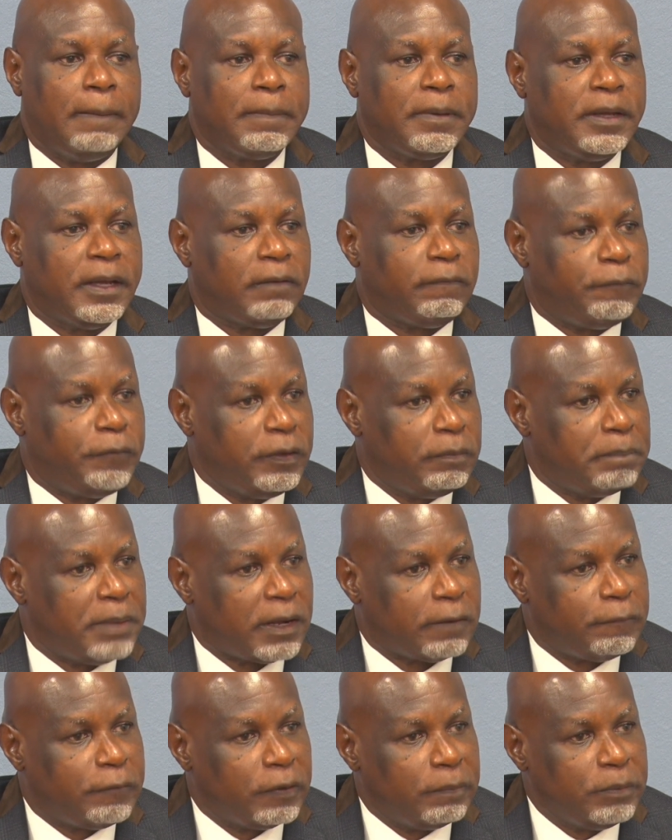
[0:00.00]
get
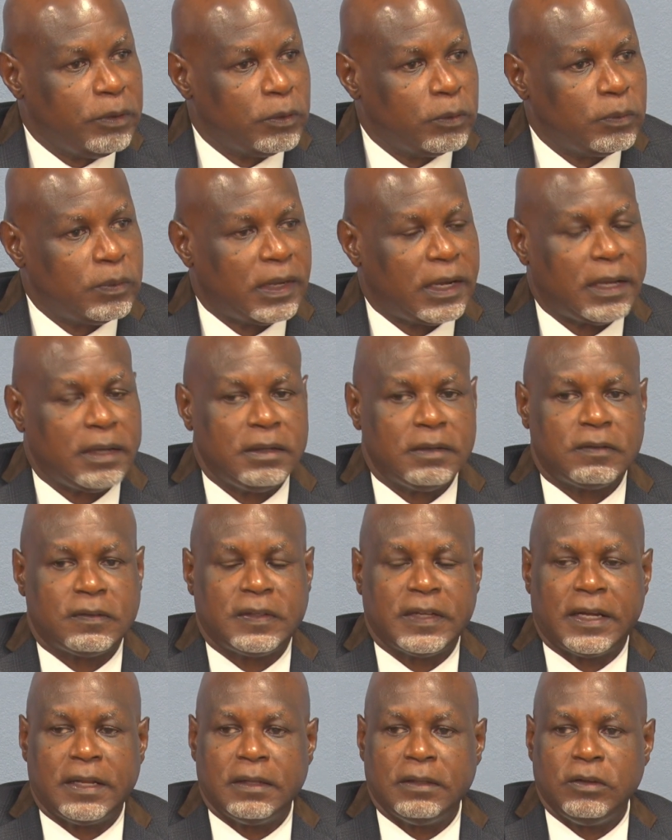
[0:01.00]
feedback from you,
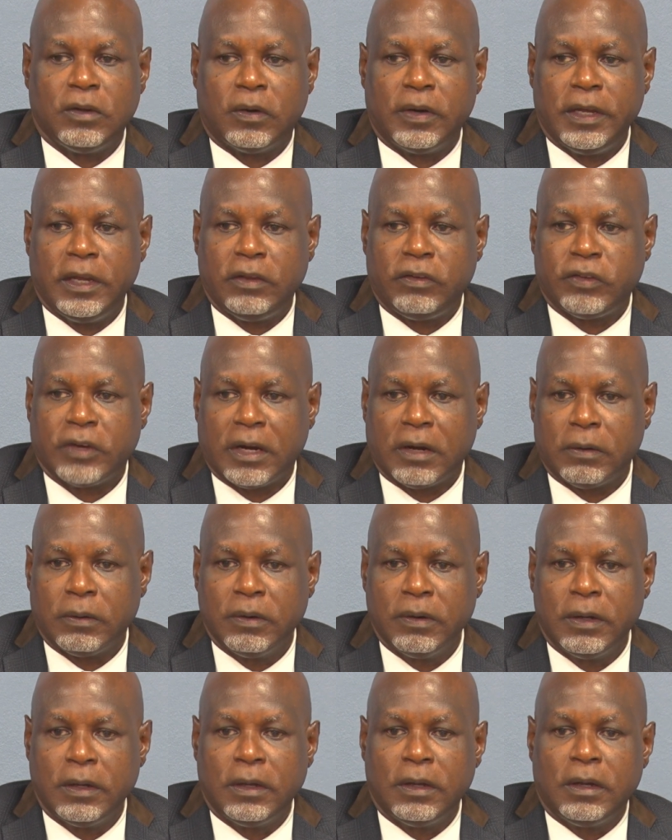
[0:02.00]
understand your HR